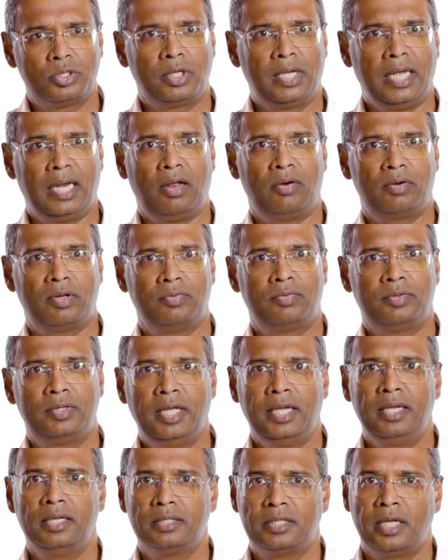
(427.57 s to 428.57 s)
to get out of
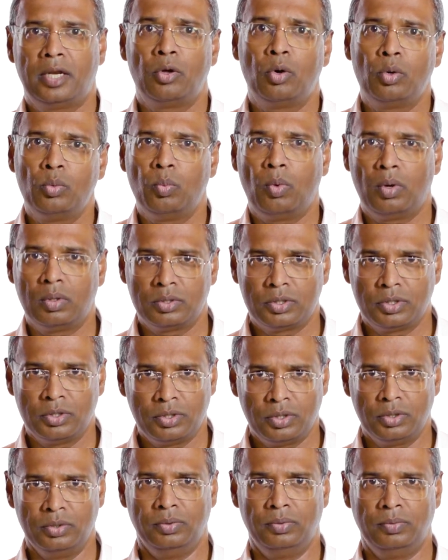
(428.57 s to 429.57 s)
things they don't want to
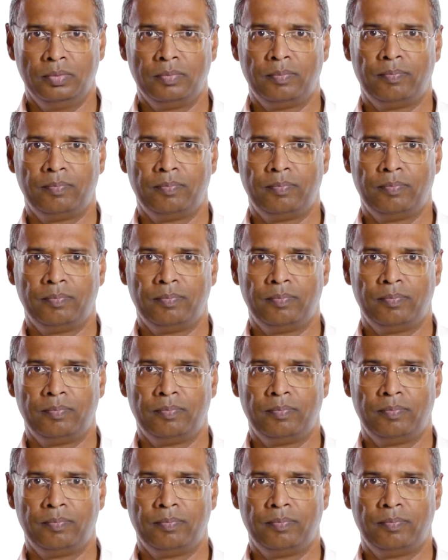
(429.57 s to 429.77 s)
do.